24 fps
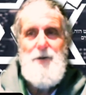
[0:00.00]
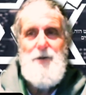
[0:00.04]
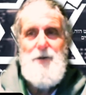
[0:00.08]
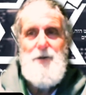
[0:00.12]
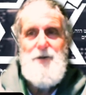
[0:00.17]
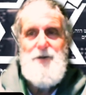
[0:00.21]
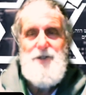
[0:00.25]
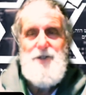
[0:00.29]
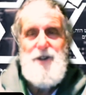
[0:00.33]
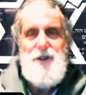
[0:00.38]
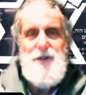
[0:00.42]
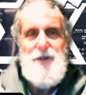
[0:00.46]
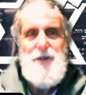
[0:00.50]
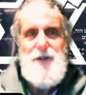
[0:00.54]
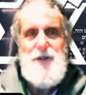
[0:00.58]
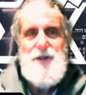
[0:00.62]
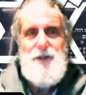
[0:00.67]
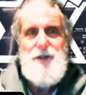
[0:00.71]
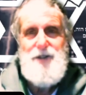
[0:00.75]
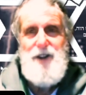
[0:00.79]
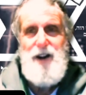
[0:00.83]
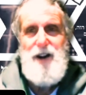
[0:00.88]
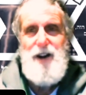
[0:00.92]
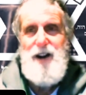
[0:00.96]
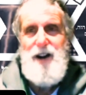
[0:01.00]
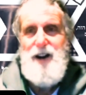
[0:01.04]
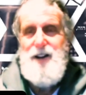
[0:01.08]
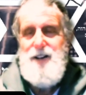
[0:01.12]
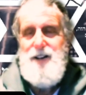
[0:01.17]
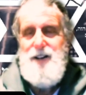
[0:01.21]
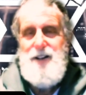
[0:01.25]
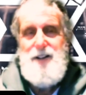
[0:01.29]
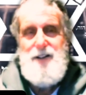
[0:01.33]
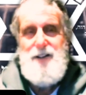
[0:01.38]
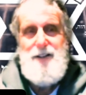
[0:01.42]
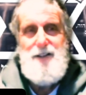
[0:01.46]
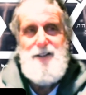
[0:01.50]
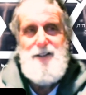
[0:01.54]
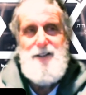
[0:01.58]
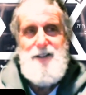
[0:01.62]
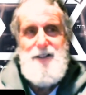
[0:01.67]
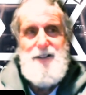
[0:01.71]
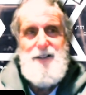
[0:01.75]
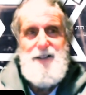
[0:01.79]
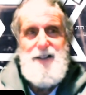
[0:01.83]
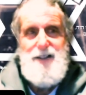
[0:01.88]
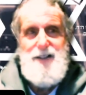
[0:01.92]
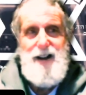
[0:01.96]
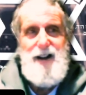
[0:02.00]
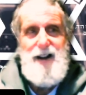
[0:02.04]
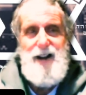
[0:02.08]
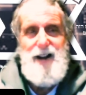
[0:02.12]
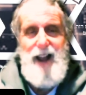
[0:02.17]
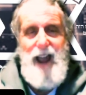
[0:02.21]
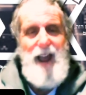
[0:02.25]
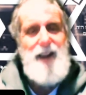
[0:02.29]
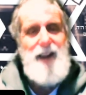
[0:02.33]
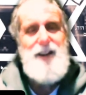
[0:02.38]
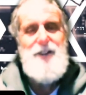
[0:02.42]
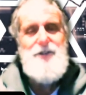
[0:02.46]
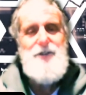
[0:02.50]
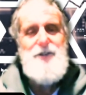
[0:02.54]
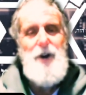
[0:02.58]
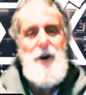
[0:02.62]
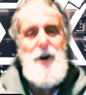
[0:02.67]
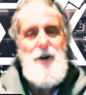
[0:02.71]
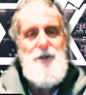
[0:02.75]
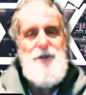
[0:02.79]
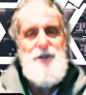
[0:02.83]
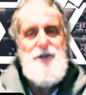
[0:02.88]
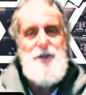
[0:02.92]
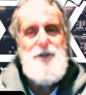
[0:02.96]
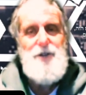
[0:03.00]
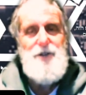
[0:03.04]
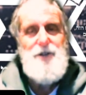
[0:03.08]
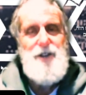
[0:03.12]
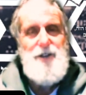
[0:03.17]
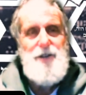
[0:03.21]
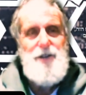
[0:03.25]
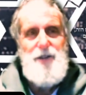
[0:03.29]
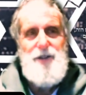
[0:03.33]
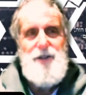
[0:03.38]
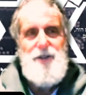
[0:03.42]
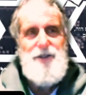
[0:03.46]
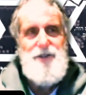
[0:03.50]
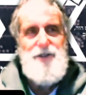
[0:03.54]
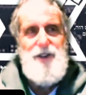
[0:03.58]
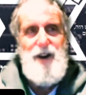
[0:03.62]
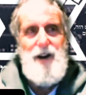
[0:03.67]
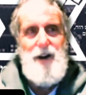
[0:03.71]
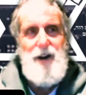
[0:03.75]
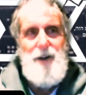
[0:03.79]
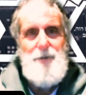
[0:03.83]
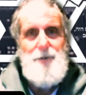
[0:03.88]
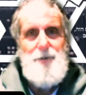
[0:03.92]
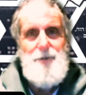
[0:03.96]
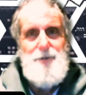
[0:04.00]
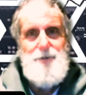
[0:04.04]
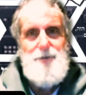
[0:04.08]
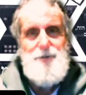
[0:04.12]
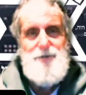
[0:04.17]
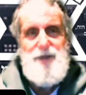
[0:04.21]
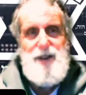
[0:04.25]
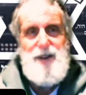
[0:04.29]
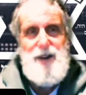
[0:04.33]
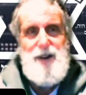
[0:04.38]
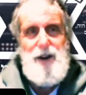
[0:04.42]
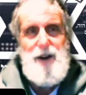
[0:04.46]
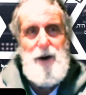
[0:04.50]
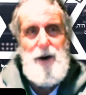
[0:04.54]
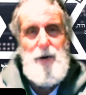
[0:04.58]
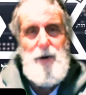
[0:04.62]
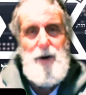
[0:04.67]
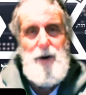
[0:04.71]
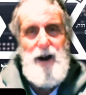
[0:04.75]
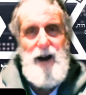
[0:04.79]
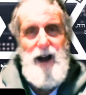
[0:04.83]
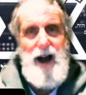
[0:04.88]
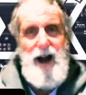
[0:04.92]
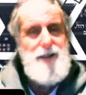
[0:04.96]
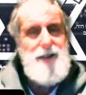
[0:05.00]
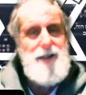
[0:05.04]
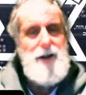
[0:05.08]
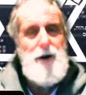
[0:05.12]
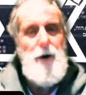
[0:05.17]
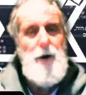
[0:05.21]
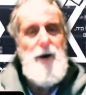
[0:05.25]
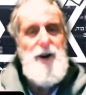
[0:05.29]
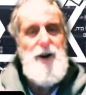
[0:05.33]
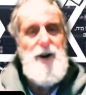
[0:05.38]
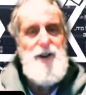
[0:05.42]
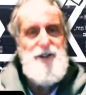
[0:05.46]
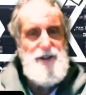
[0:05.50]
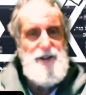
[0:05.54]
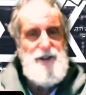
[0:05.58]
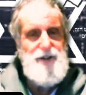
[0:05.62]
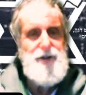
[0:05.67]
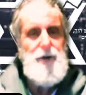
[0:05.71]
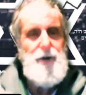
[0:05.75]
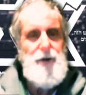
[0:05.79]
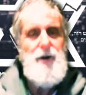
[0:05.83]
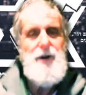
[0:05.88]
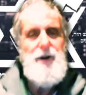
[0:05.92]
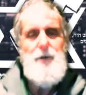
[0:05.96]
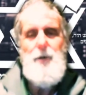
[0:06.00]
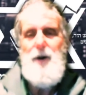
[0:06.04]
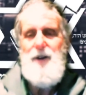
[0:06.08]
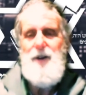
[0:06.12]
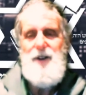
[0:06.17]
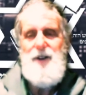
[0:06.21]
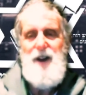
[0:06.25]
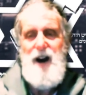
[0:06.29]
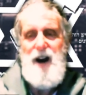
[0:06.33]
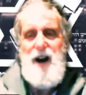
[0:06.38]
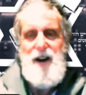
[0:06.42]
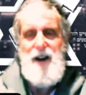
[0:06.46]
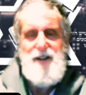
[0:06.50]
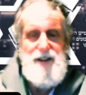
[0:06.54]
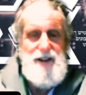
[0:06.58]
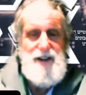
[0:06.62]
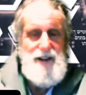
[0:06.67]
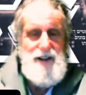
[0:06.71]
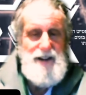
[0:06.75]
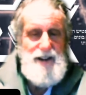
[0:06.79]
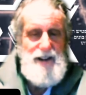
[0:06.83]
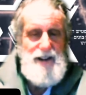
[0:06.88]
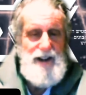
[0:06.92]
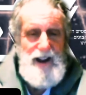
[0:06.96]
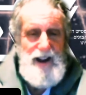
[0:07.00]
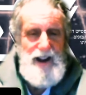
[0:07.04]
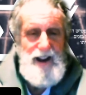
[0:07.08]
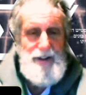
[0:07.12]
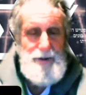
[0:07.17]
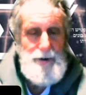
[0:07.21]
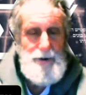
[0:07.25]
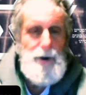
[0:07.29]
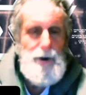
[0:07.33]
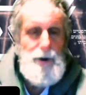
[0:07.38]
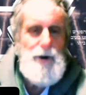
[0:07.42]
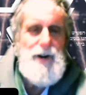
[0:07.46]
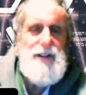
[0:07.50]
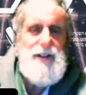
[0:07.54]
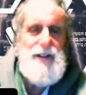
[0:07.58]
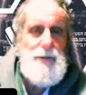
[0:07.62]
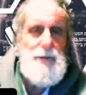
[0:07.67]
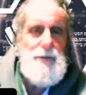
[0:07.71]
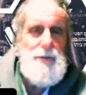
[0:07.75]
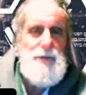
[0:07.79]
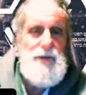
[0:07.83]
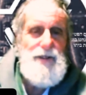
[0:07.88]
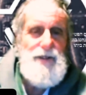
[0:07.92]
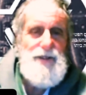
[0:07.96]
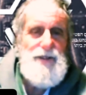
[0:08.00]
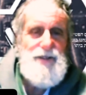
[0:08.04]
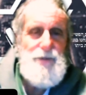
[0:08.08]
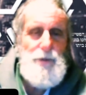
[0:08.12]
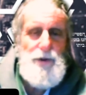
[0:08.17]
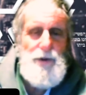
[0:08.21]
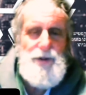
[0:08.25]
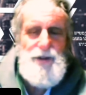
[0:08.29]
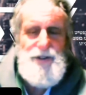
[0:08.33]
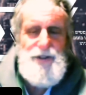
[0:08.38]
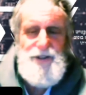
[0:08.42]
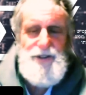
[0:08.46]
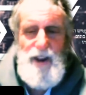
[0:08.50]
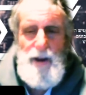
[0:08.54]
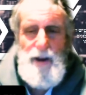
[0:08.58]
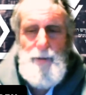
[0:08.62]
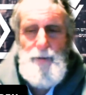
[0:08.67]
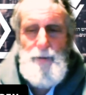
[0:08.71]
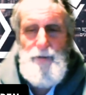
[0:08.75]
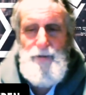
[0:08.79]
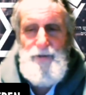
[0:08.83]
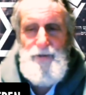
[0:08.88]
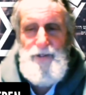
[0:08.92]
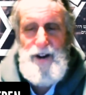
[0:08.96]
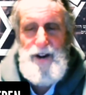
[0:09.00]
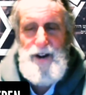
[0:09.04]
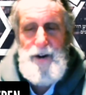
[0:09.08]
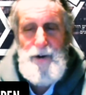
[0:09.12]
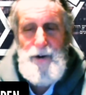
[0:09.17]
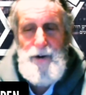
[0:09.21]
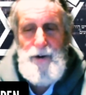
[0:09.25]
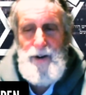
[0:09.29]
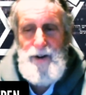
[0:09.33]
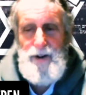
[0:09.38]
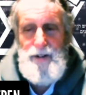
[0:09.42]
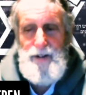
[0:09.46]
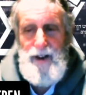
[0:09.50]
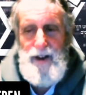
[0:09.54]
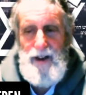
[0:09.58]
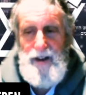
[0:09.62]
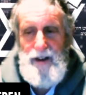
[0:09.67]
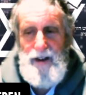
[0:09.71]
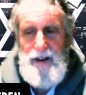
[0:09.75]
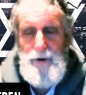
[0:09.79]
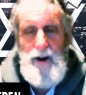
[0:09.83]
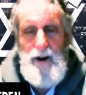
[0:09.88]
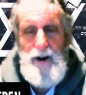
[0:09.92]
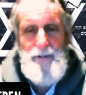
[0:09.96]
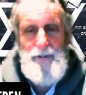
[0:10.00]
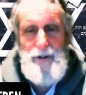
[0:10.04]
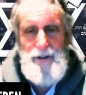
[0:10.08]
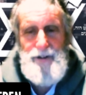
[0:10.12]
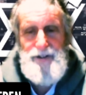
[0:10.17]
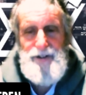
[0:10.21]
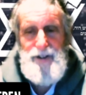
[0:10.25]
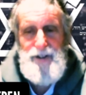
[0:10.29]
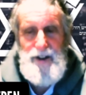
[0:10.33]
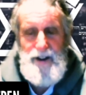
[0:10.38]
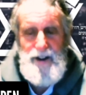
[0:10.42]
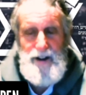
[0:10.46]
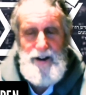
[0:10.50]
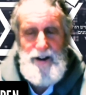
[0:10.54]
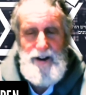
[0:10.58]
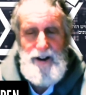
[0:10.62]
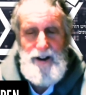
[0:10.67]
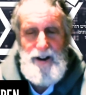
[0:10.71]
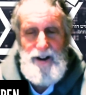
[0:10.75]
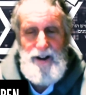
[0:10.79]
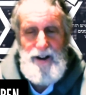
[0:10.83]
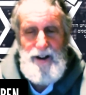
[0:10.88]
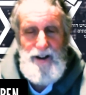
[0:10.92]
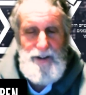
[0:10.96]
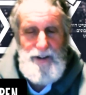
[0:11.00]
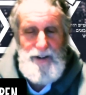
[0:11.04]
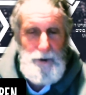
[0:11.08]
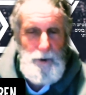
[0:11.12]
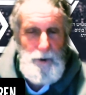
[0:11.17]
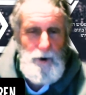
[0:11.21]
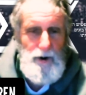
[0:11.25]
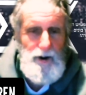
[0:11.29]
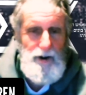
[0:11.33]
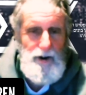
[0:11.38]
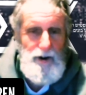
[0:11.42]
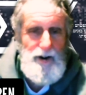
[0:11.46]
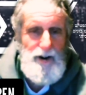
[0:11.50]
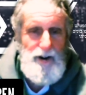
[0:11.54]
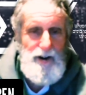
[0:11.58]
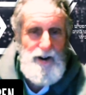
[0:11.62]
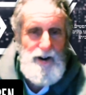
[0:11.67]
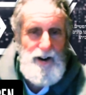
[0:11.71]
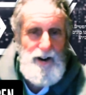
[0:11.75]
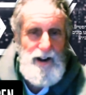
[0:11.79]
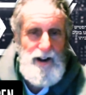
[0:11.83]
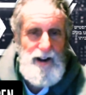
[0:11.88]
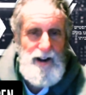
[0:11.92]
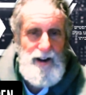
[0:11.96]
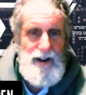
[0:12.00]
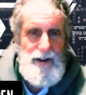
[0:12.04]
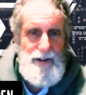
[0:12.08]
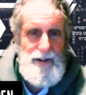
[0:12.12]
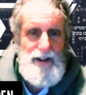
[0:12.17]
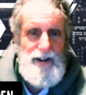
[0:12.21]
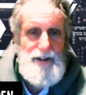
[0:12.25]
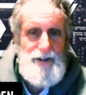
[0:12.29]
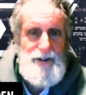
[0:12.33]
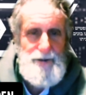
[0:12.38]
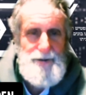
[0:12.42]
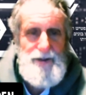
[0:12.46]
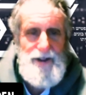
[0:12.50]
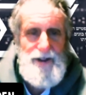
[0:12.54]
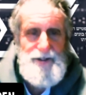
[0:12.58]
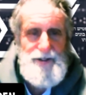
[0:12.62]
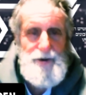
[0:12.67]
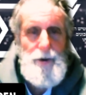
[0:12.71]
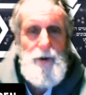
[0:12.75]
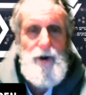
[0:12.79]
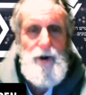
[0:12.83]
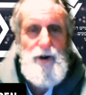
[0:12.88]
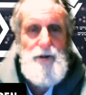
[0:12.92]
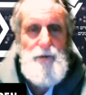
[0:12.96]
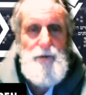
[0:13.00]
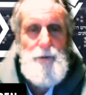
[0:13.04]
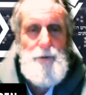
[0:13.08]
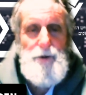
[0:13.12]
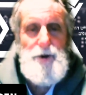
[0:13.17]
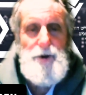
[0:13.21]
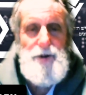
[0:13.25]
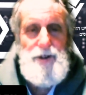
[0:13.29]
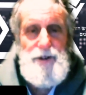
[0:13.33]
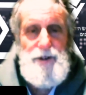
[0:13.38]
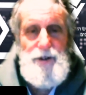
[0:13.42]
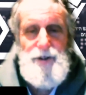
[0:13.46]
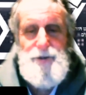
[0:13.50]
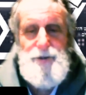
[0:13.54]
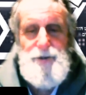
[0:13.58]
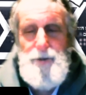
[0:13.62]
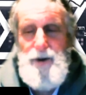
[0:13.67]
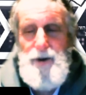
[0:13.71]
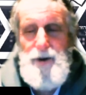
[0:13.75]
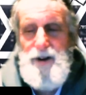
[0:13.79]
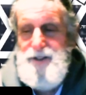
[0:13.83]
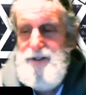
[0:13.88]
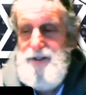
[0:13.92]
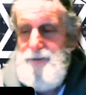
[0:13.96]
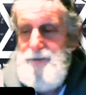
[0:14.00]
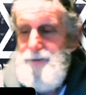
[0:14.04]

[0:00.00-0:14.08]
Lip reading: different anecdotes or different allegories in the Torah and whatnot, and you're learning them with the same vigor and reverence that you were in Egypt, as it were, building those bricks.